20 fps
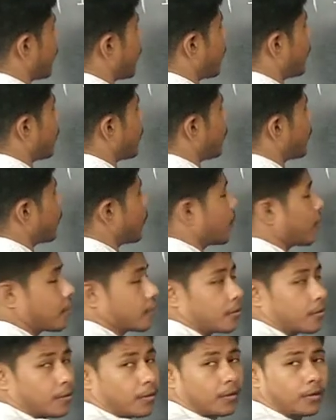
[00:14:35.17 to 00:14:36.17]
in between
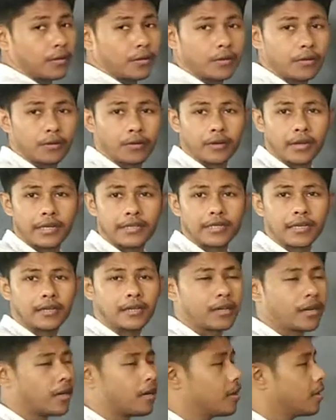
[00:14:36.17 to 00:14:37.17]
these two. Is
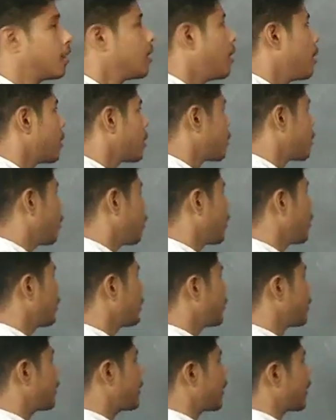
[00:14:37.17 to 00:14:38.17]
it clear? So
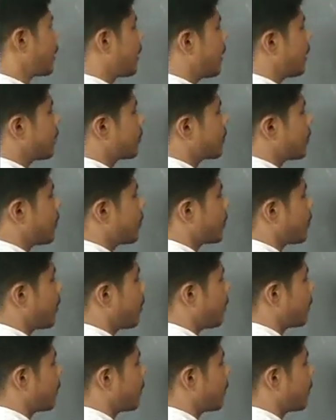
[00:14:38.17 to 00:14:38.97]
if we take LCM here,